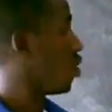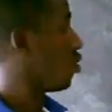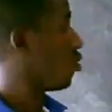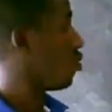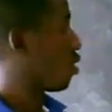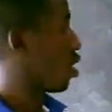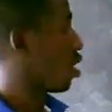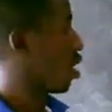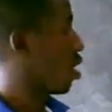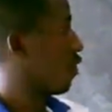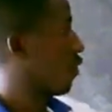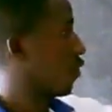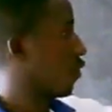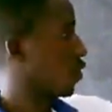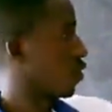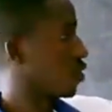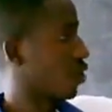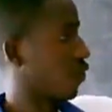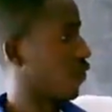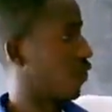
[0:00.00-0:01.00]
We have a
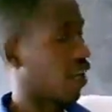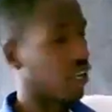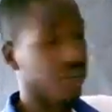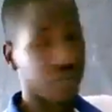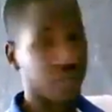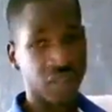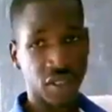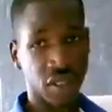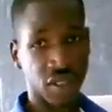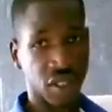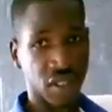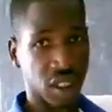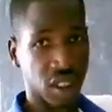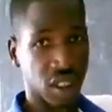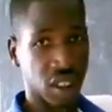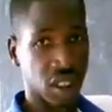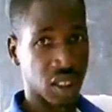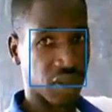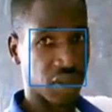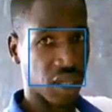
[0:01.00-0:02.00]
force of 5
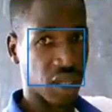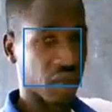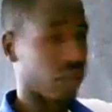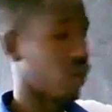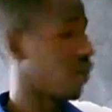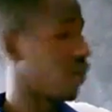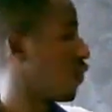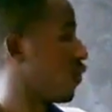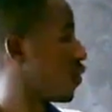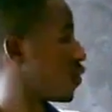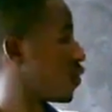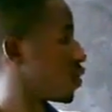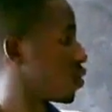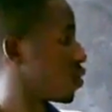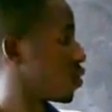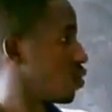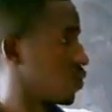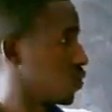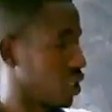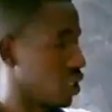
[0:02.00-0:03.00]
newtons, we have a force
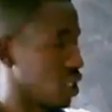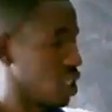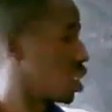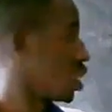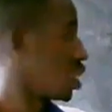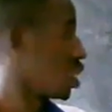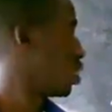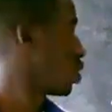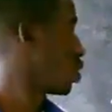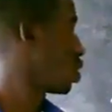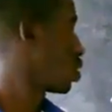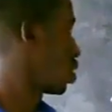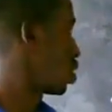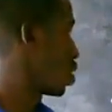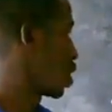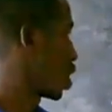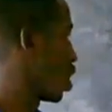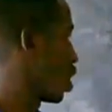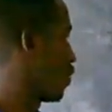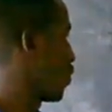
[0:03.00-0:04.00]
of 6
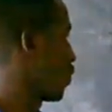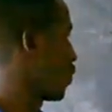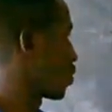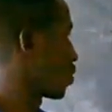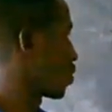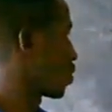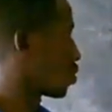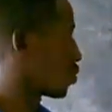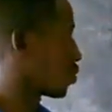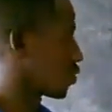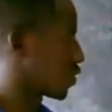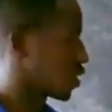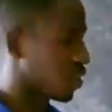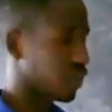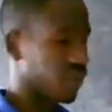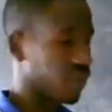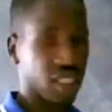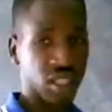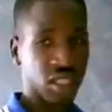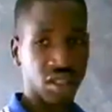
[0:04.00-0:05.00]
newtons, and a force of
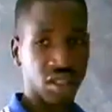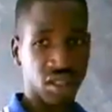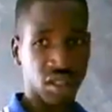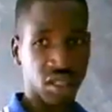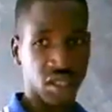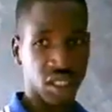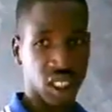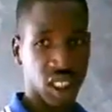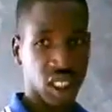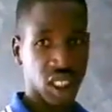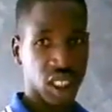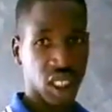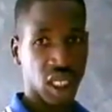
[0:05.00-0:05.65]
7 newtons.